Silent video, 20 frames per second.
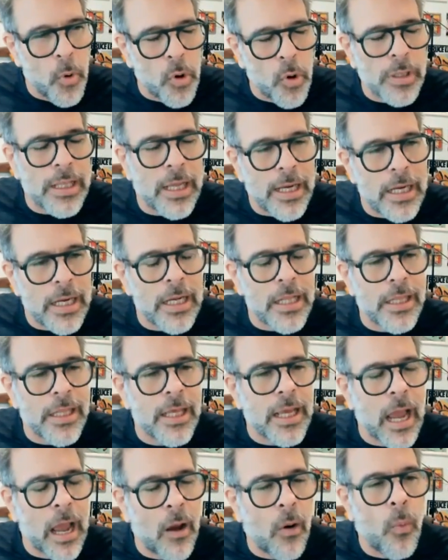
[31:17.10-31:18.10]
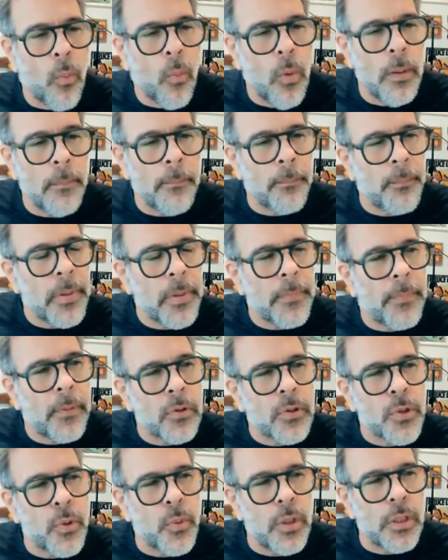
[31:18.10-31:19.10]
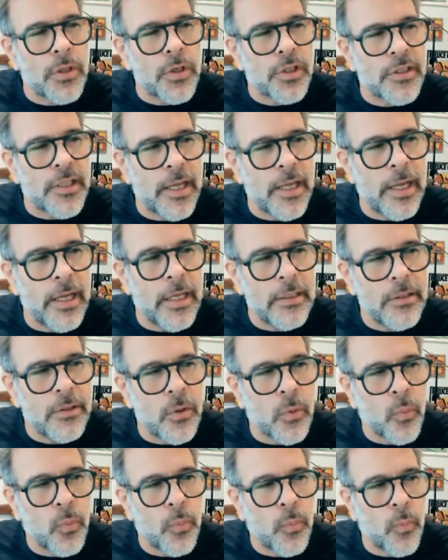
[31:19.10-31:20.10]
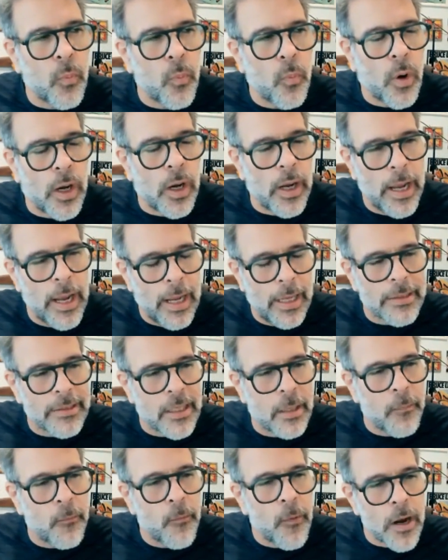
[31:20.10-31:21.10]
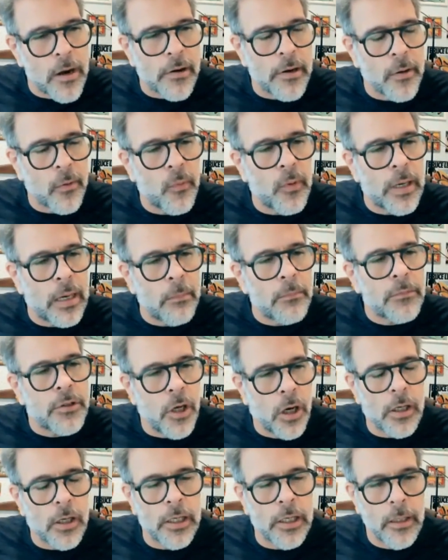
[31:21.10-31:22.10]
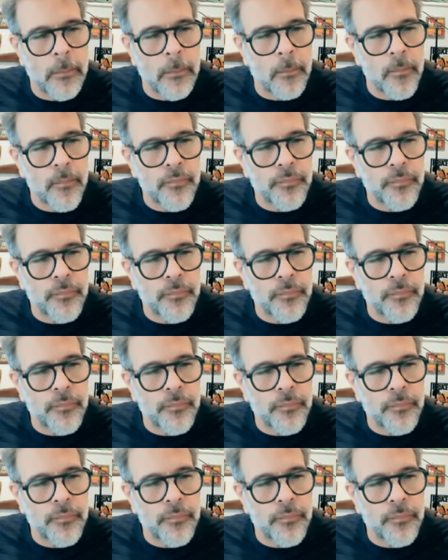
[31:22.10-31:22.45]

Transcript: more than anything, I want people to understand what hat I'm wearing when I'm talking